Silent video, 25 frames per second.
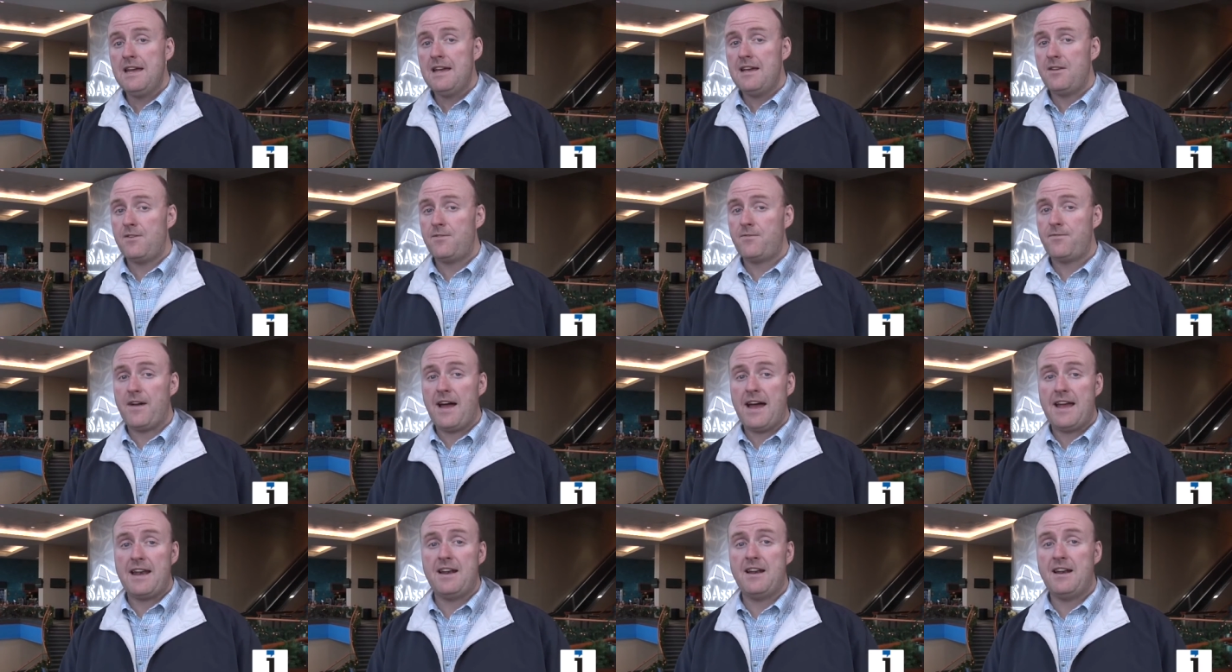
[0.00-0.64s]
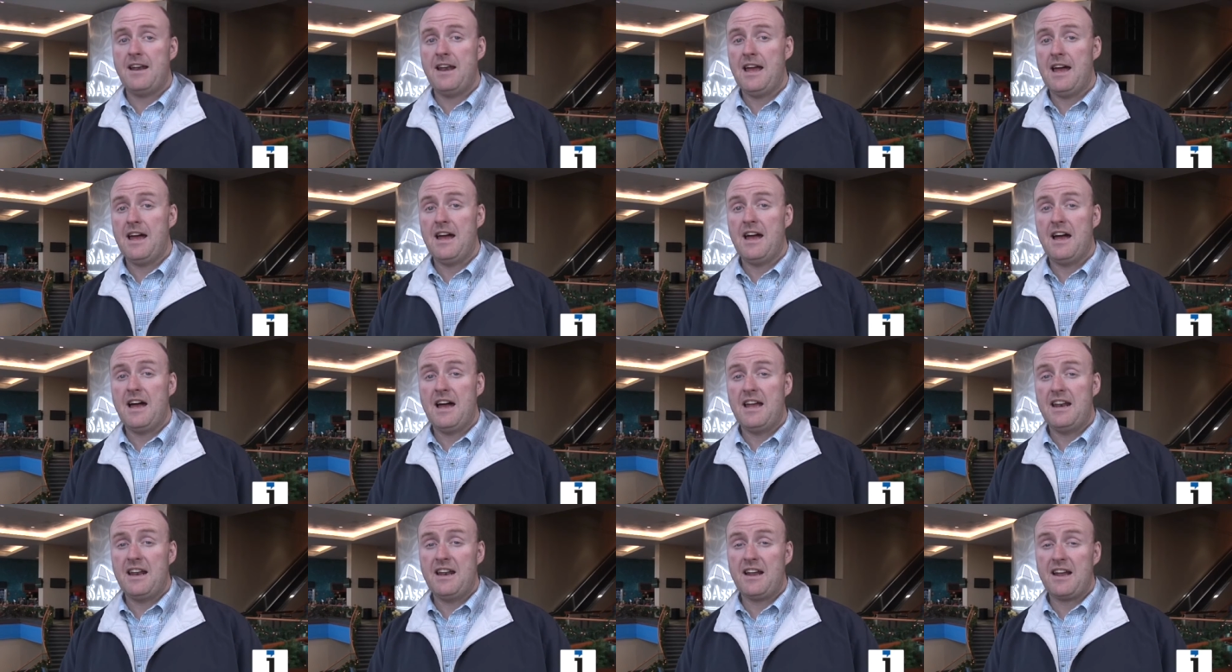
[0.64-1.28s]
is finding
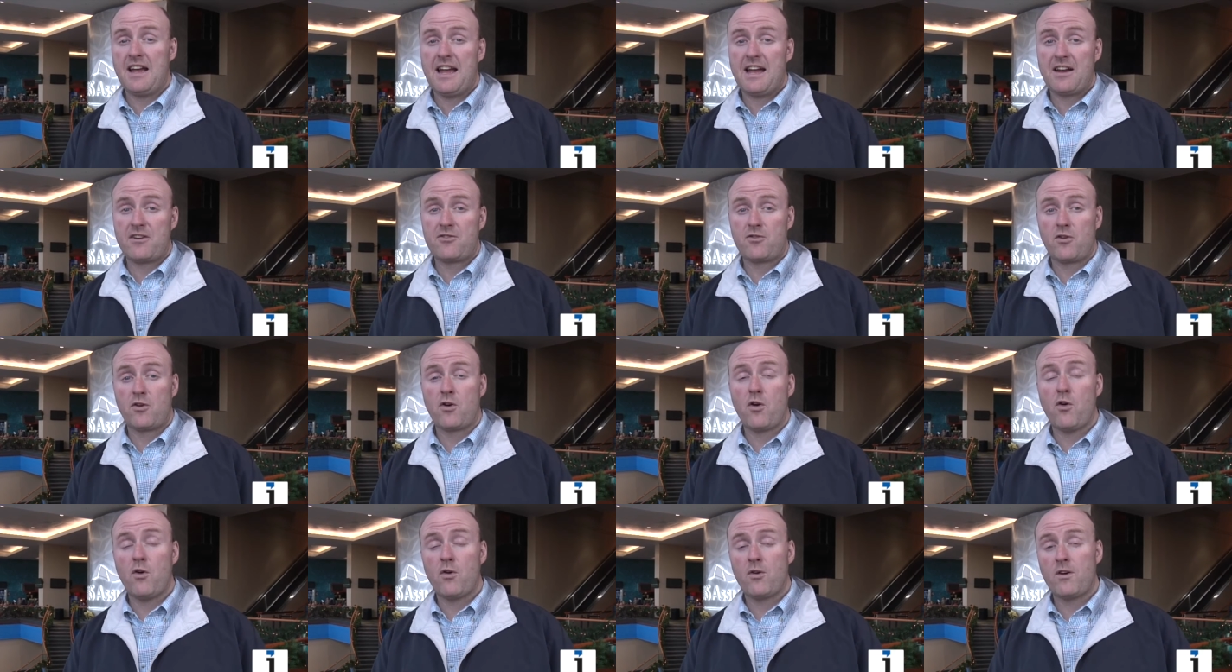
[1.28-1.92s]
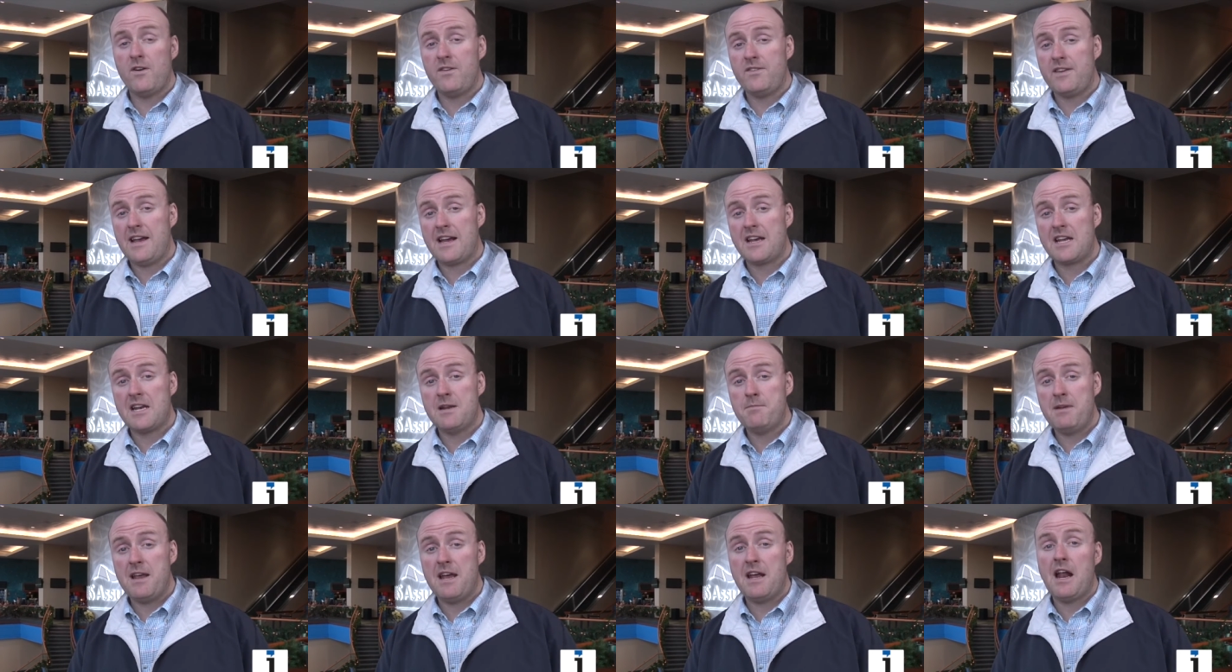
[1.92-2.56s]
a, an extra corner is that
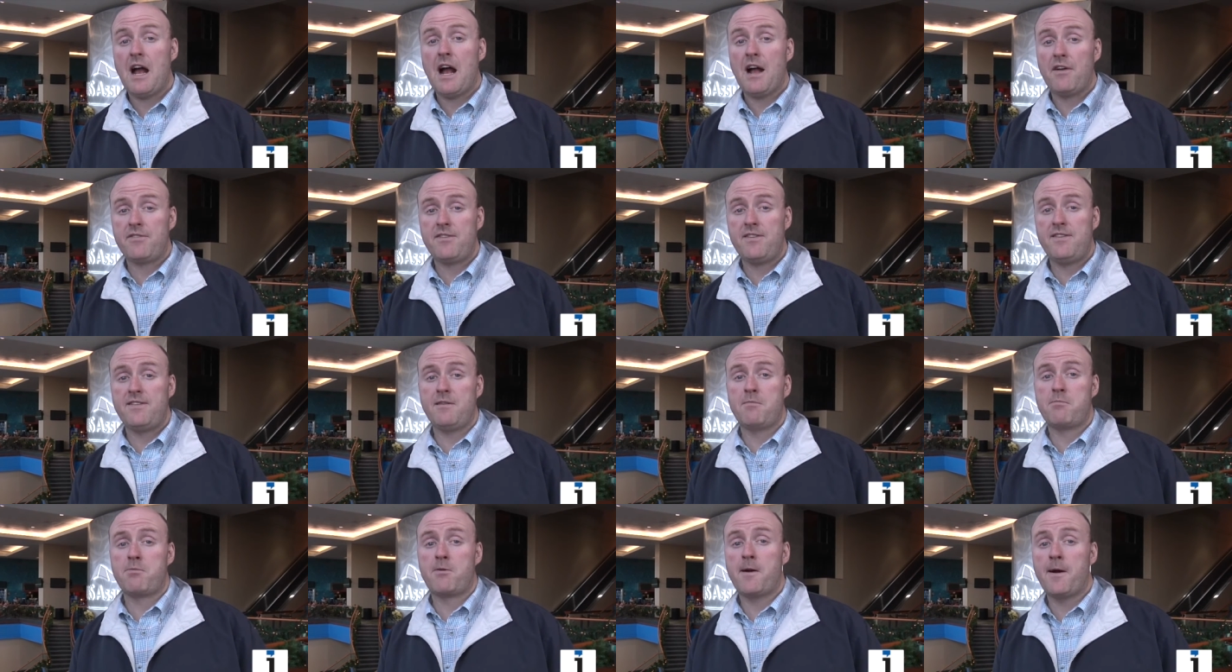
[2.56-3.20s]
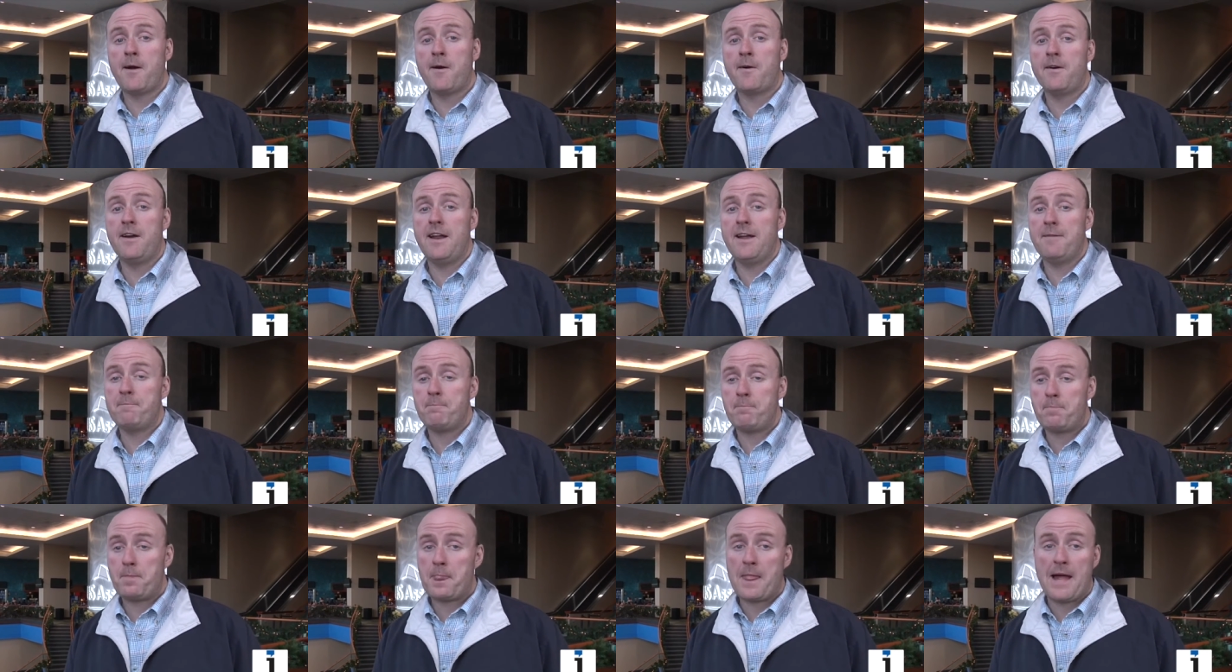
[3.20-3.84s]
going to be an offseason priority?
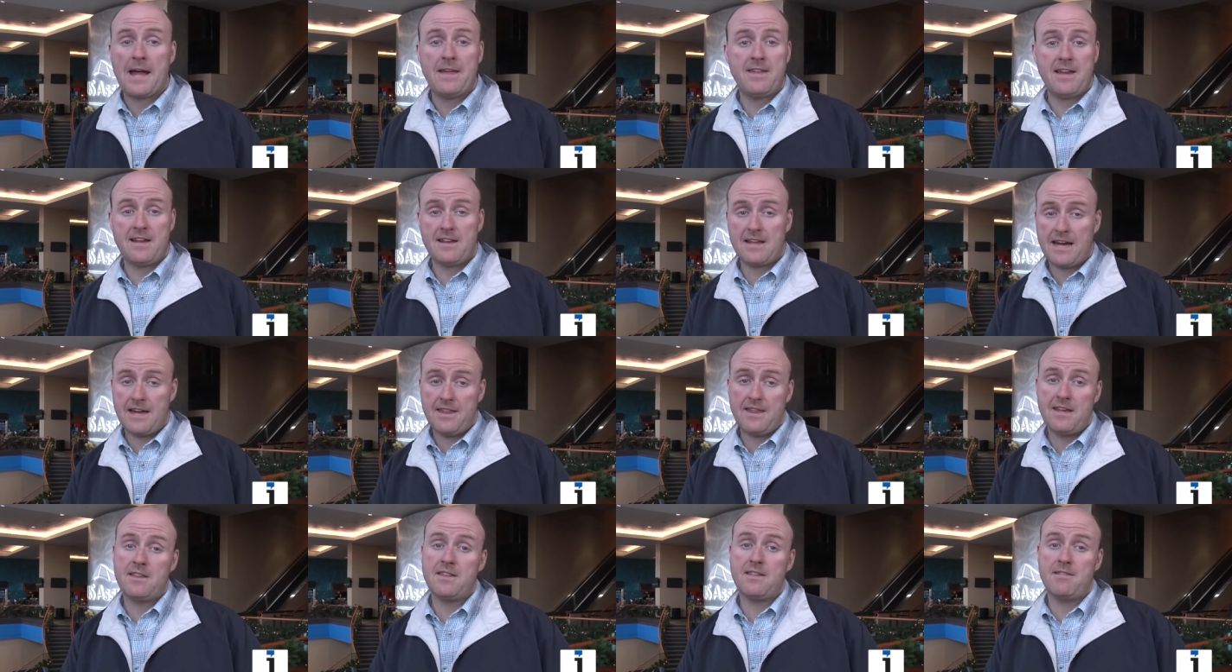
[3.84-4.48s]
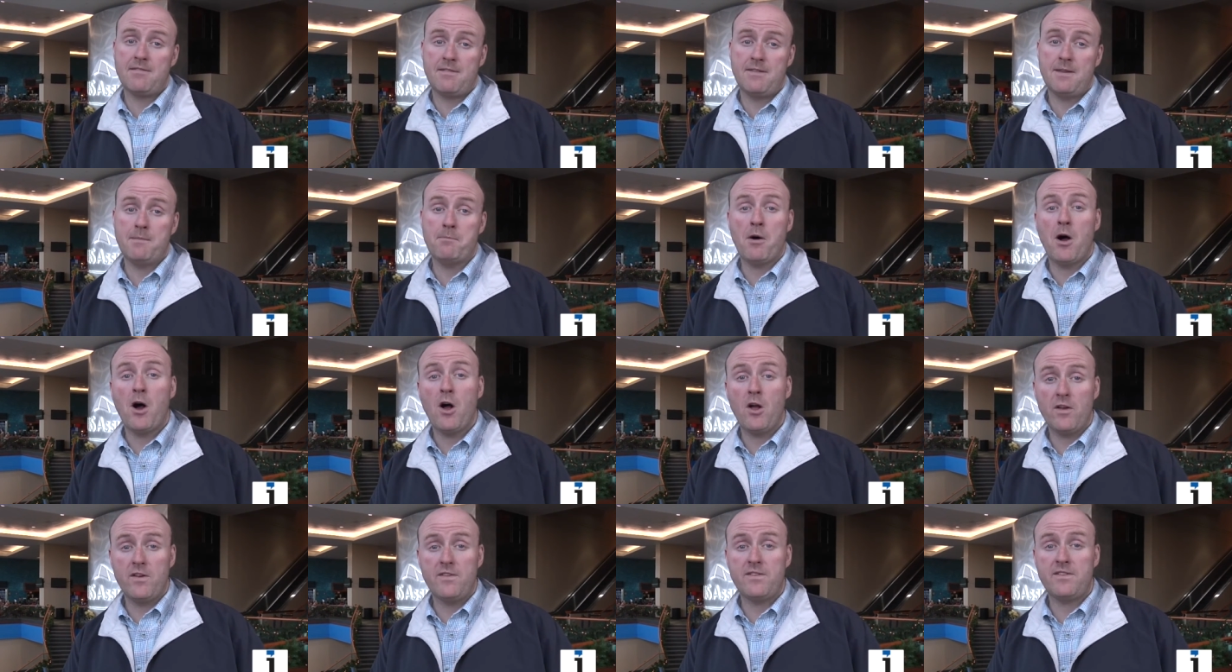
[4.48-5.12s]
I think I think the
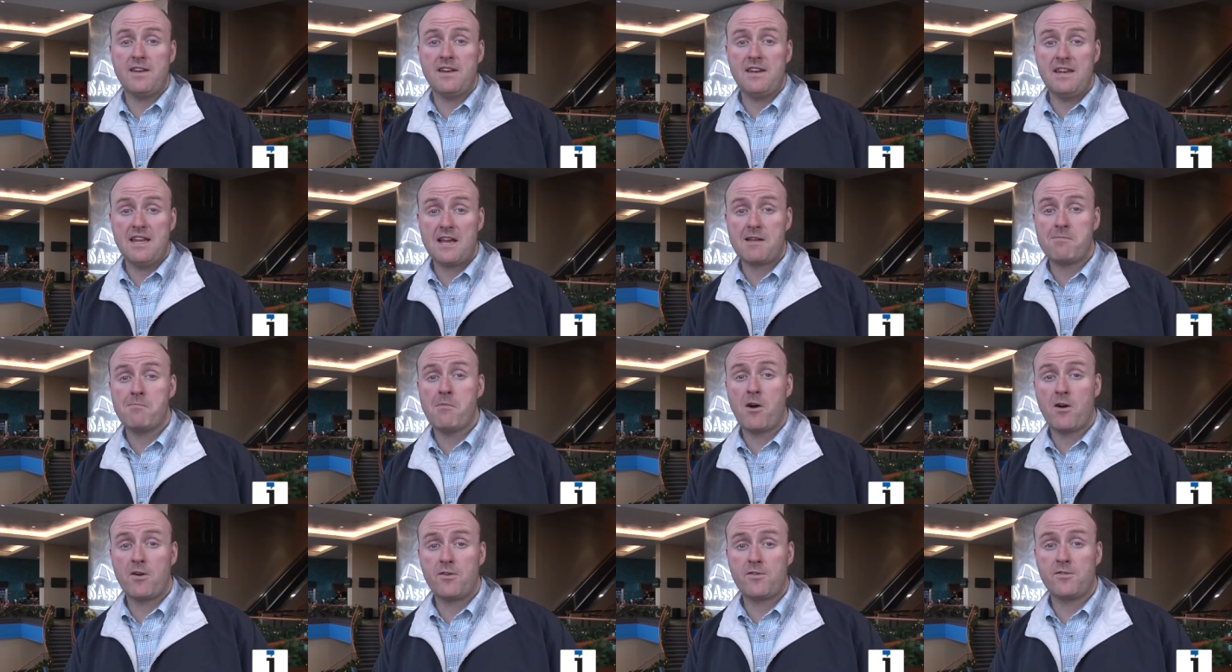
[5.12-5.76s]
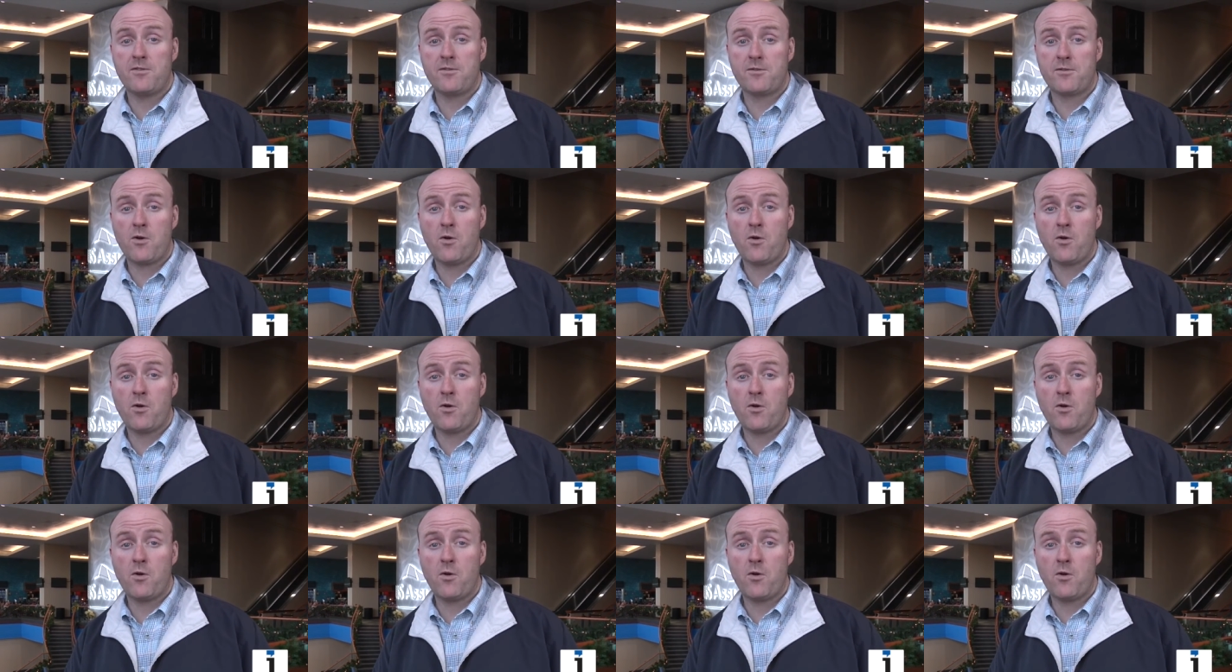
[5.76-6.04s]
ball is in Nick Marshall's